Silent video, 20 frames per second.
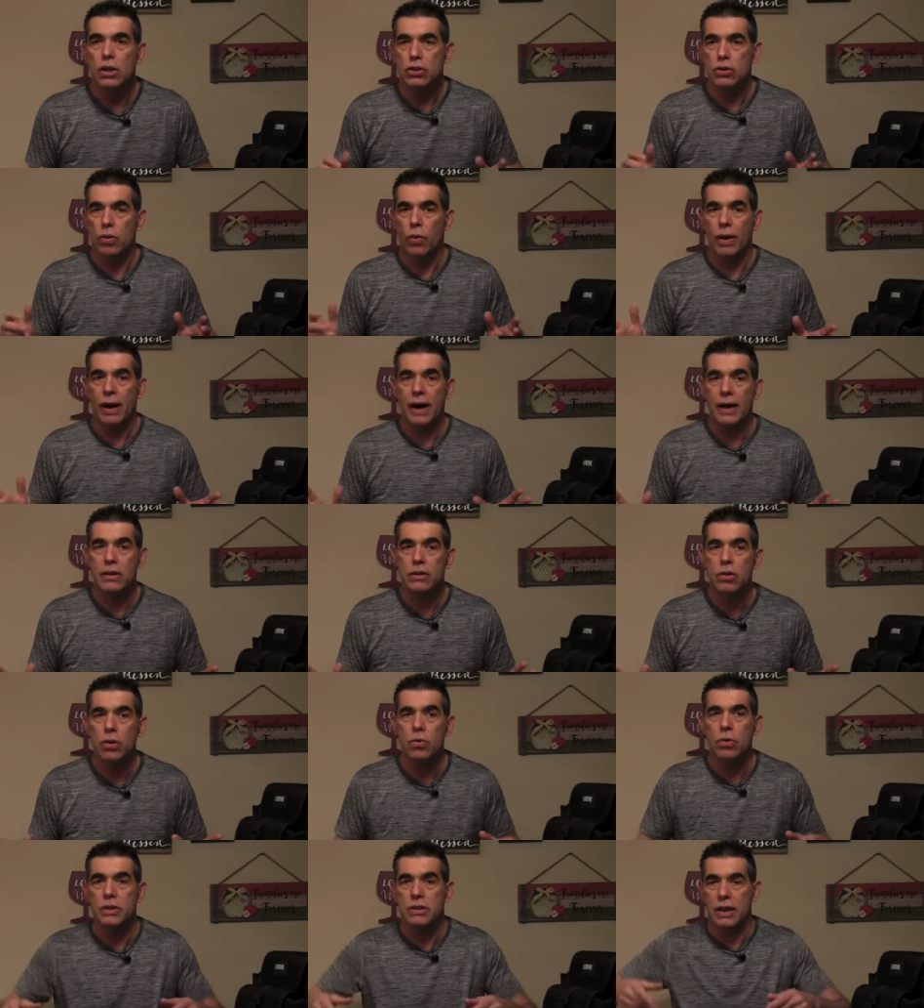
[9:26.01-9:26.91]
So what I
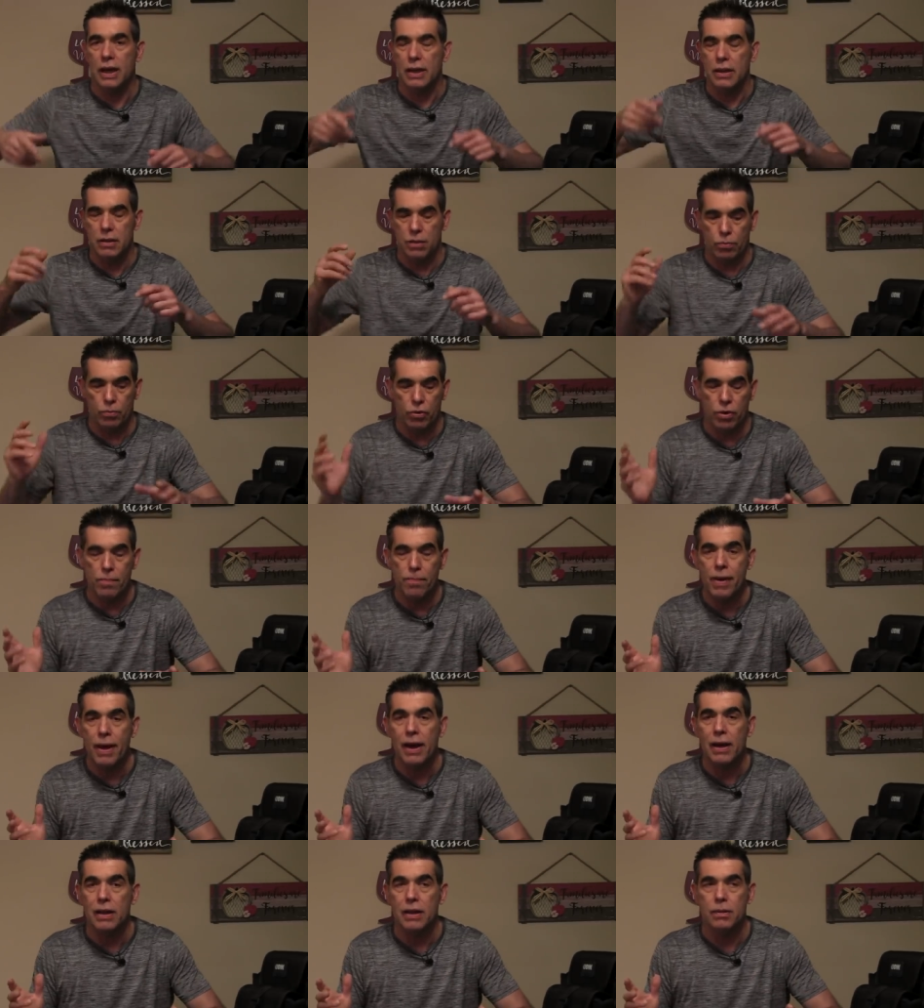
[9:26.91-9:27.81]
do is I'll, with the
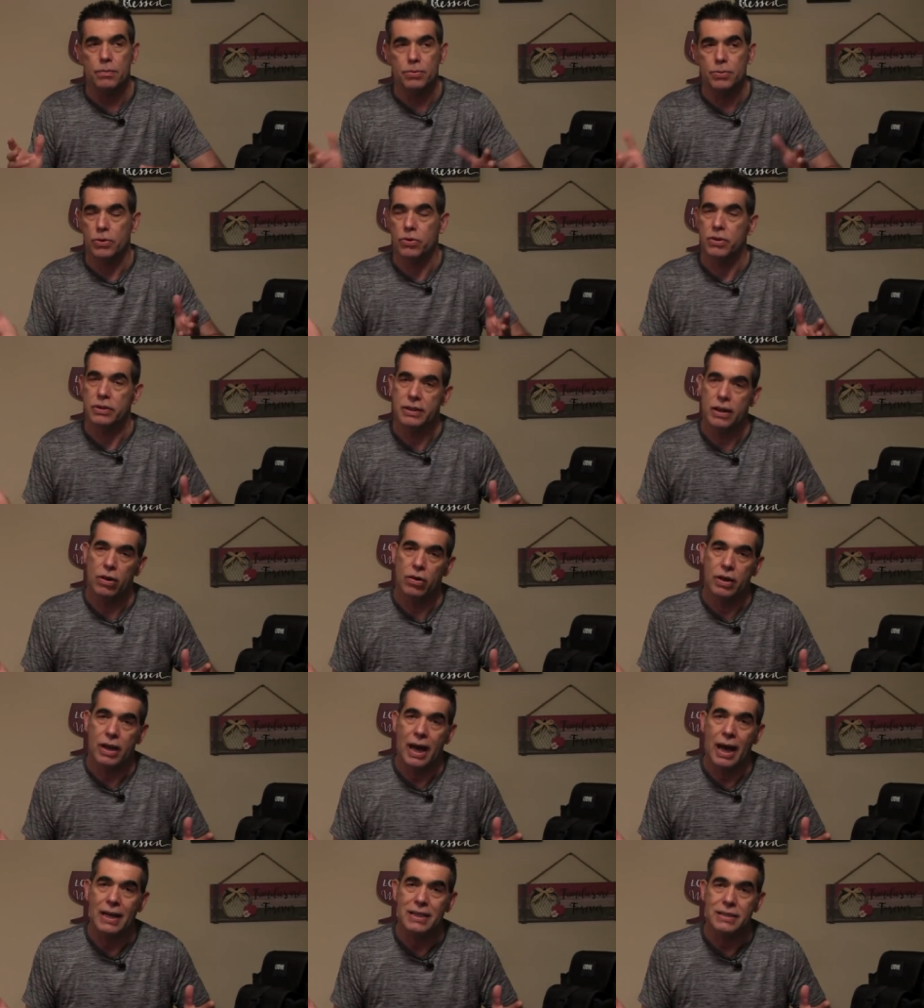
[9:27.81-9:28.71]
metal lips, because they
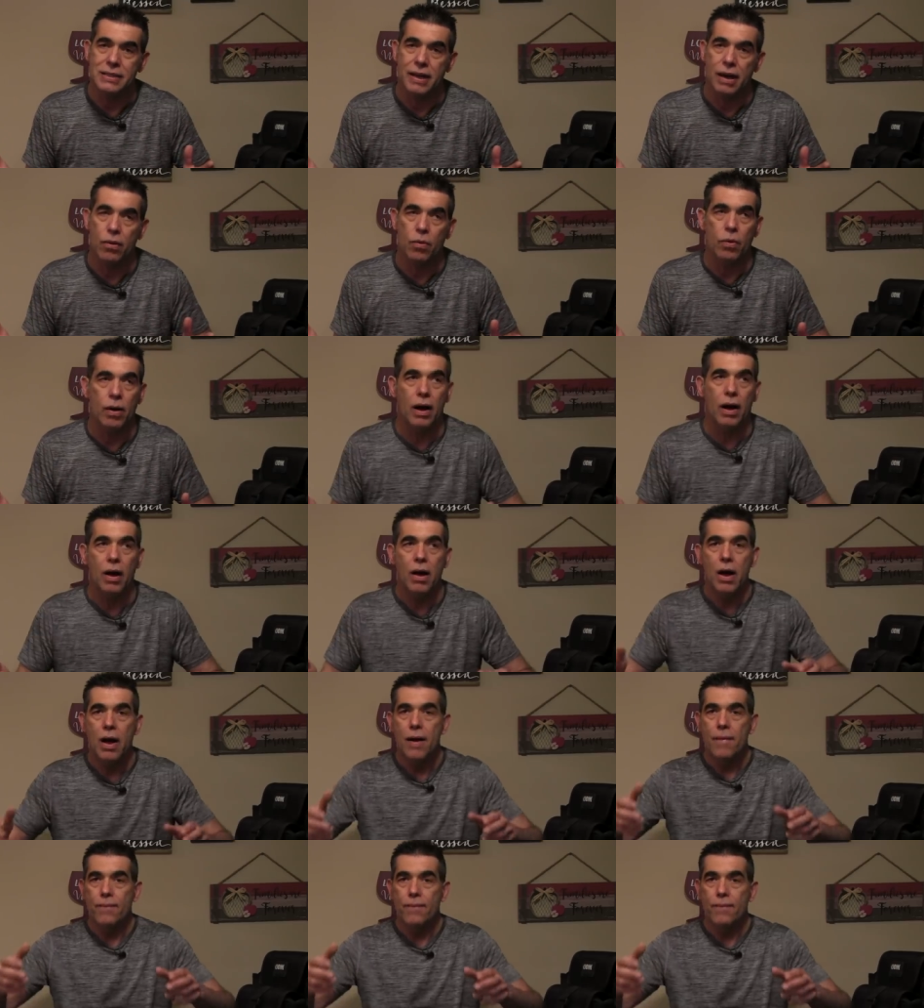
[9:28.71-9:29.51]
don't cast that well,